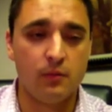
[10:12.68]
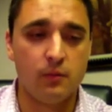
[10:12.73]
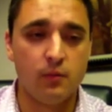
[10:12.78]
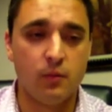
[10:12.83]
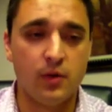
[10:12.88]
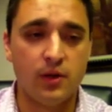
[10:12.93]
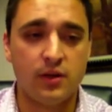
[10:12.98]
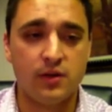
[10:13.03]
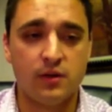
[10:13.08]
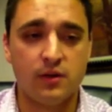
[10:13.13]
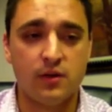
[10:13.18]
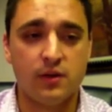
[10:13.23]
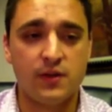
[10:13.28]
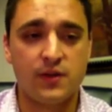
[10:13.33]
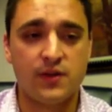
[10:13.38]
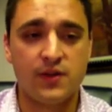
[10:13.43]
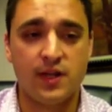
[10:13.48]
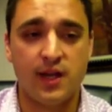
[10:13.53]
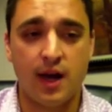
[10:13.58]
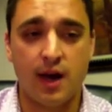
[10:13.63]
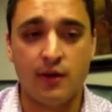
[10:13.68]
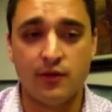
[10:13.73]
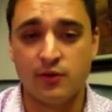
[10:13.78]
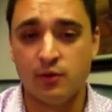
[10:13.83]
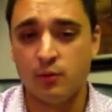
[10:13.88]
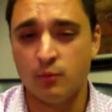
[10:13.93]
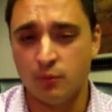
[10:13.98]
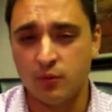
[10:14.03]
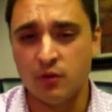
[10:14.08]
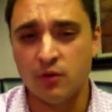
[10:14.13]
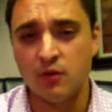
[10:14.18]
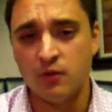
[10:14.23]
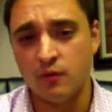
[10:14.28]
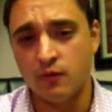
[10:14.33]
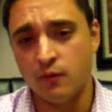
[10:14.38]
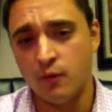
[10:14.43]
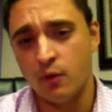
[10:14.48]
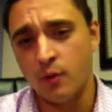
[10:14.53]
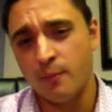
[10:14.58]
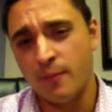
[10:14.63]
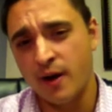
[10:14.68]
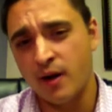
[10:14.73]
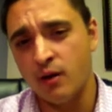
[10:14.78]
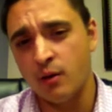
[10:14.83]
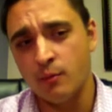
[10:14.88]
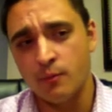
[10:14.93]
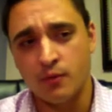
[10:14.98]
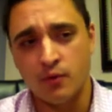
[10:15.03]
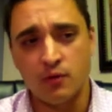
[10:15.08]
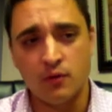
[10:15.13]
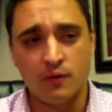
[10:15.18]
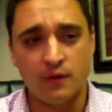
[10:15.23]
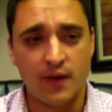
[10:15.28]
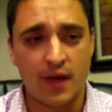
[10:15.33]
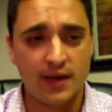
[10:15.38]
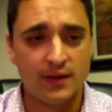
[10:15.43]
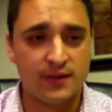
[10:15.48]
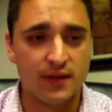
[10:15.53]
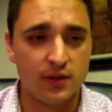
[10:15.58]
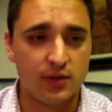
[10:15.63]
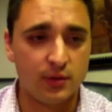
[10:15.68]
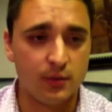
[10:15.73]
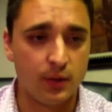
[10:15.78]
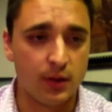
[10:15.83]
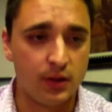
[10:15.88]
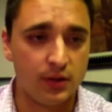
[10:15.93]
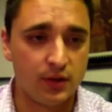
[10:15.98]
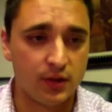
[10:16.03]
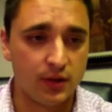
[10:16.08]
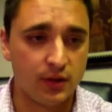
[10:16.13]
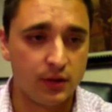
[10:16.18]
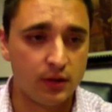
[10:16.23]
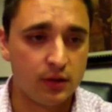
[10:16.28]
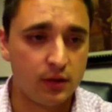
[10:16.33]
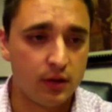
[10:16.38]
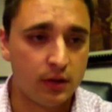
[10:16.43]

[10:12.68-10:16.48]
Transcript: we could see how to improve or better improve that situation.